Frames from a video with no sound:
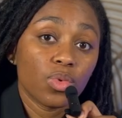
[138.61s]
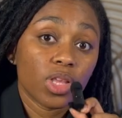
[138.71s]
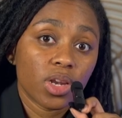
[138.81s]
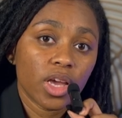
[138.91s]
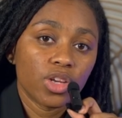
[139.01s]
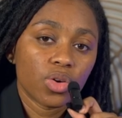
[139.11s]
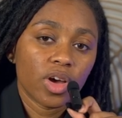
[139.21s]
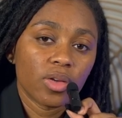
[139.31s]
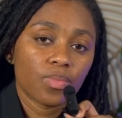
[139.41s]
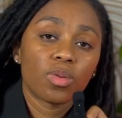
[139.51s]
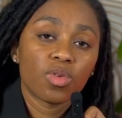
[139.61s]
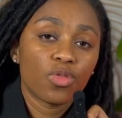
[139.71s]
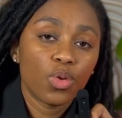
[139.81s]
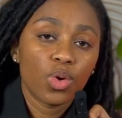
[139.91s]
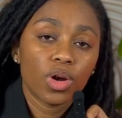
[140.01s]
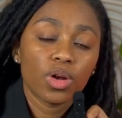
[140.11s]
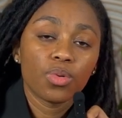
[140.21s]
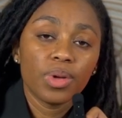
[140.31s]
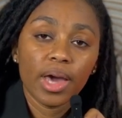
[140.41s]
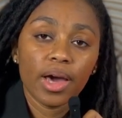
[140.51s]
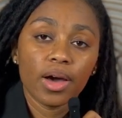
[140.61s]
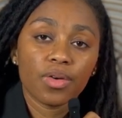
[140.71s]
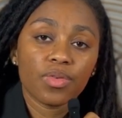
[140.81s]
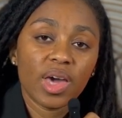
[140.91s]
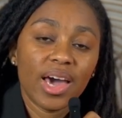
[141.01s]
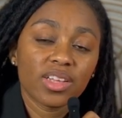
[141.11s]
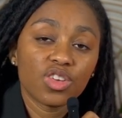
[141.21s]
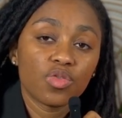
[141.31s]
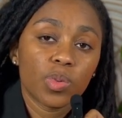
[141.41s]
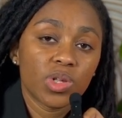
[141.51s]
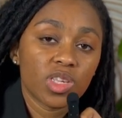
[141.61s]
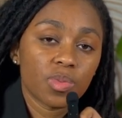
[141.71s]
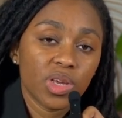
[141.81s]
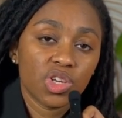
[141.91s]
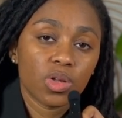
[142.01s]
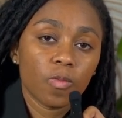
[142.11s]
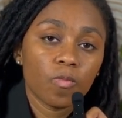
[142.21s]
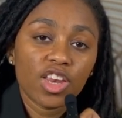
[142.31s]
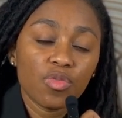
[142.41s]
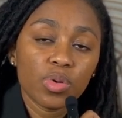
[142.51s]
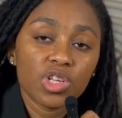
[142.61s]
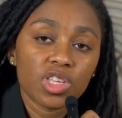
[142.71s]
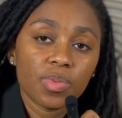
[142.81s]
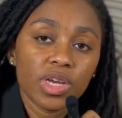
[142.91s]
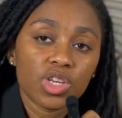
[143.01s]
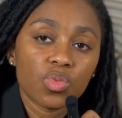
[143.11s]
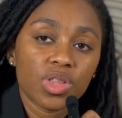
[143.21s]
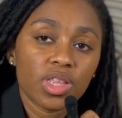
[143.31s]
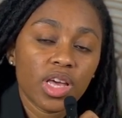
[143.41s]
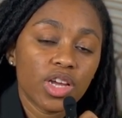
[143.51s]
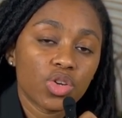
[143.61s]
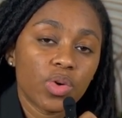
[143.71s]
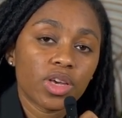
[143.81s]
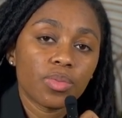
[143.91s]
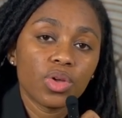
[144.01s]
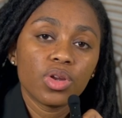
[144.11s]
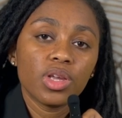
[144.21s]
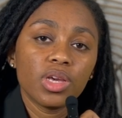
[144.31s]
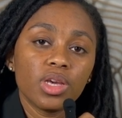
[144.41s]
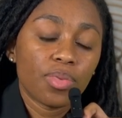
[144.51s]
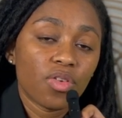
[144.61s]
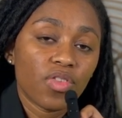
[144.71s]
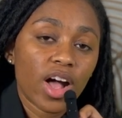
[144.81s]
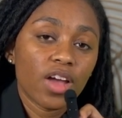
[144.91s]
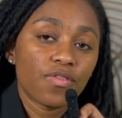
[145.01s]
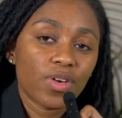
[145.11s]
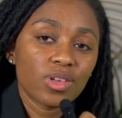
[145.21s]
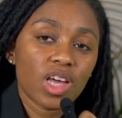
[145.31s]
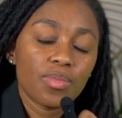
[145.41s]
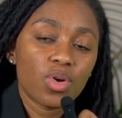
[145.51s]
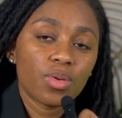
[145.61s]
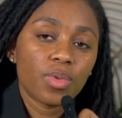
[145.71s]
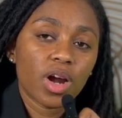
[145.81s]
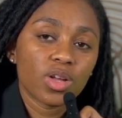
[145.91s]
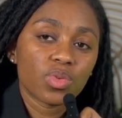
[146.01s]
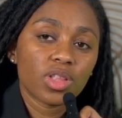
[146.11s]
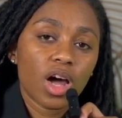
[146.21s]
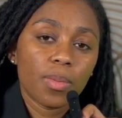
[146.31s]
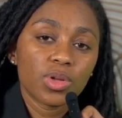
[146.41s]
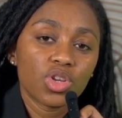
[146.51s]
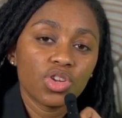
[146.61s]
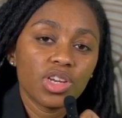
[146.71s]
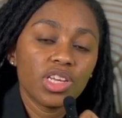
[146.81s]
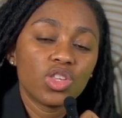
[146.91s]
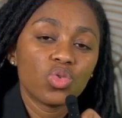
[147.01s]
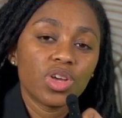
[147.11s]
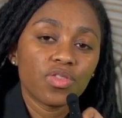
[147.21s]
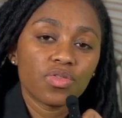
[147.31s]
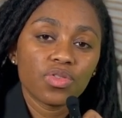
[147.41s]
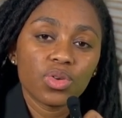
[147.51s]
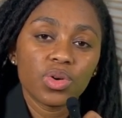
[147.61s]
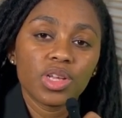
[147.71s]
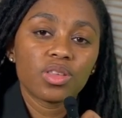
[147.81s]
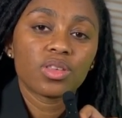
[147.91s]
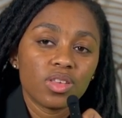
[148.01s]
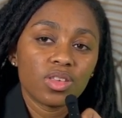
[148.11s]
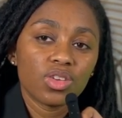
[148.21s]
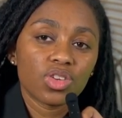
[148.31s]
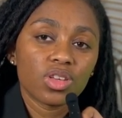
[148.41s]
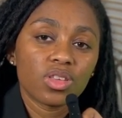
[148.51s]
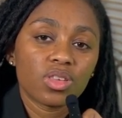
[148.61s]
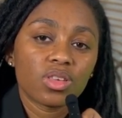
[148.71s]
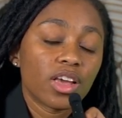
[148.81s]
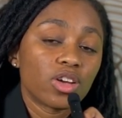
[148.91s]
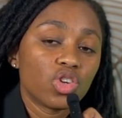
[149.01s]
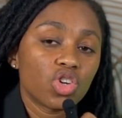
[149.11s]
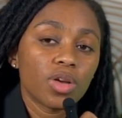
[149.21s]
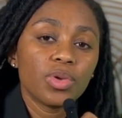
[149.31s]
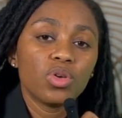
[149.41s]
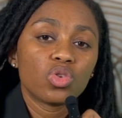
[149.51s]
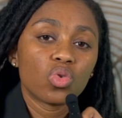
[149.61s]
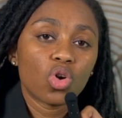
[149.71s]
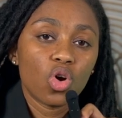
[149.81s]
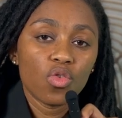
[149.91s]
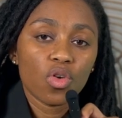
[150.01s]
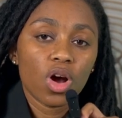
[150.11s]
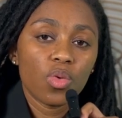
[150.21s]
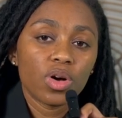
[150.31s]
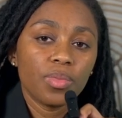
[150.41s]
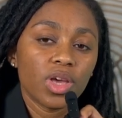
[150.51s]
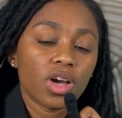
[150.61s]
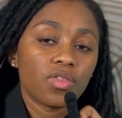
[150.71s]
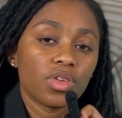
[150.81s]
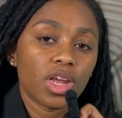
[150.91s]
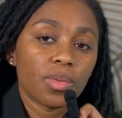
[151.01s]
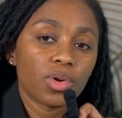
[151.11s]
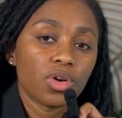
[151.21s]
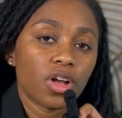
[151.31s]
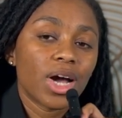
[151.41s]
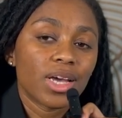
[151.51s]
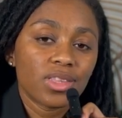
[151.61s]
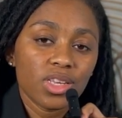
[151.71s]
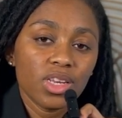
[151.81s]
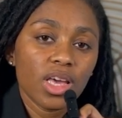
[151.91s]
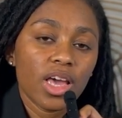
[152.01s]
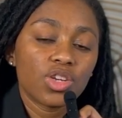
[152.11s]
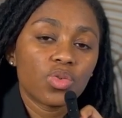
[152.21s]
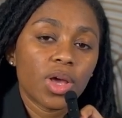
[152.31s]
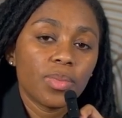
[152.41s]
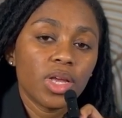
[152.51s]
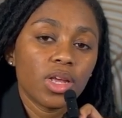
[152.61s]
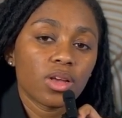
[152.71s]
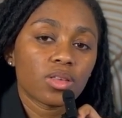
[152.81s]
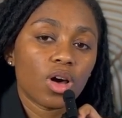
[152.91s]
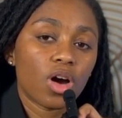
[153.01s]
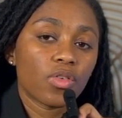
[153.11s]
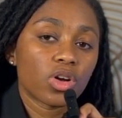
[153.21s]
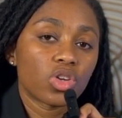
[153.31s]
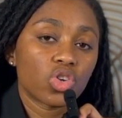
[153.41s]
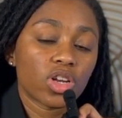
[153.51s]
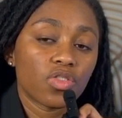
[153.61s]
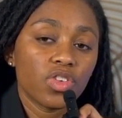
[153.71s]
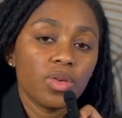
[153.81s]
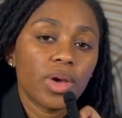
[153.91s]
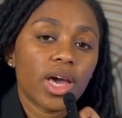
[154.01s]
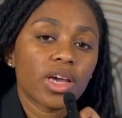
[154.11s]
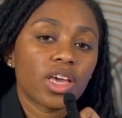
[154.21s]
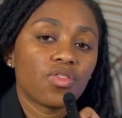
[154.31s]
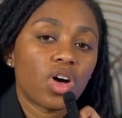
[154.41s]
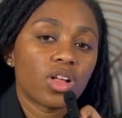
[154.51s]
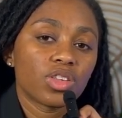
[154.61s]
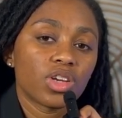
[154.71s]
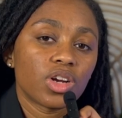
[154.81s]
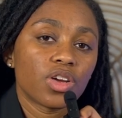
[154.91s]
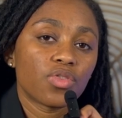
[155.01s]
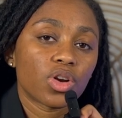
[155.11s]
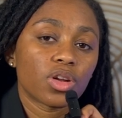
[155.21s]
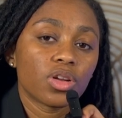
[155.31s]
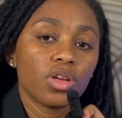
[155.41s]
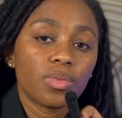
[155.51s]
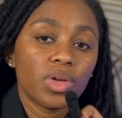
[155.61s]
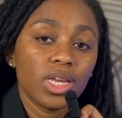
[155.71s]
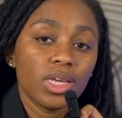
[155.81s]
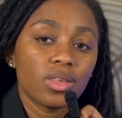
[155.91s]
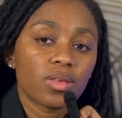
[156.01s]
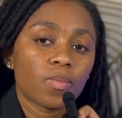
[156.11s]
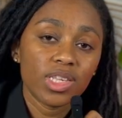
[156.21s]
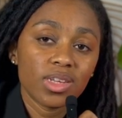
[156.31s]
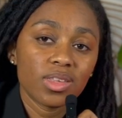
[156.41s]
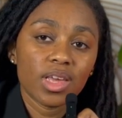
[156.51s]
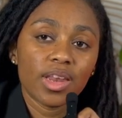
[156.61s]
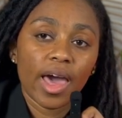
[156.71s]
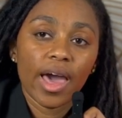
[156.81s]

within the HOA. For number four, we have active participation. Active participation within the HOA community can provide first time homebuyers with an opportunity to influence decisions and contribute to an overall well being of the neighborhood. By attending HOA meetings, offer constructive feedback, and volunteering for committees, residents can